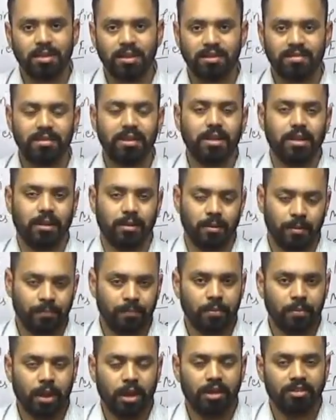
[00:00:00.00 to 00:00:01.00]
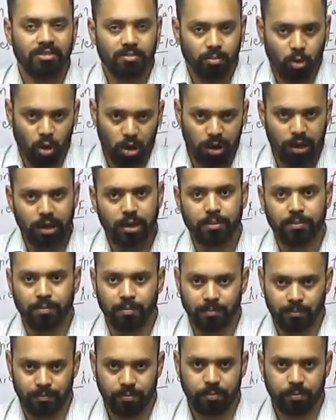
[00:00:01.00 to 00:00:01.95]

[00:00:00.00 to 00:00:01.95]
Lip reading: easily in small time.